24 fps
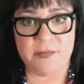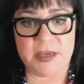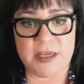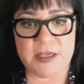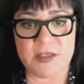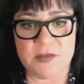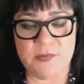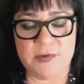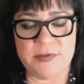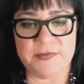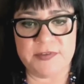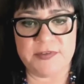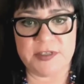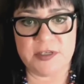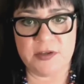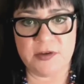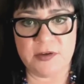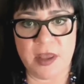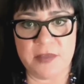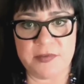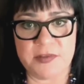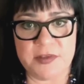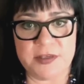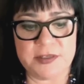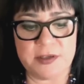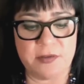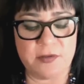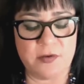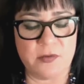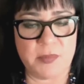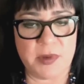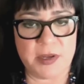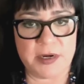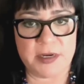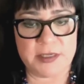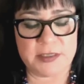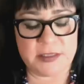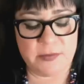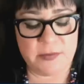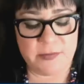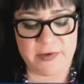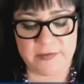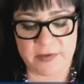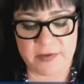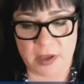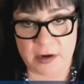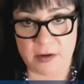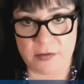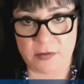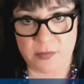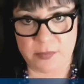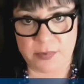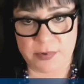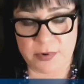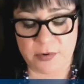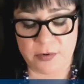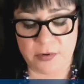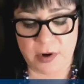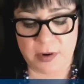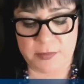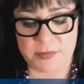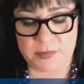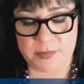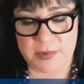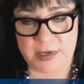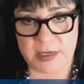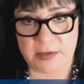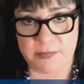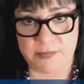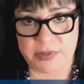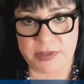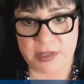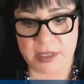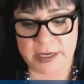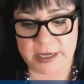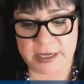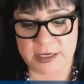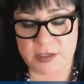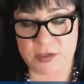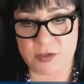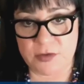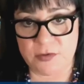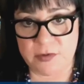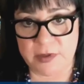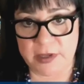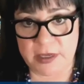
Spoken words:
because we've still got these other monies and we've got other programs we can plug into,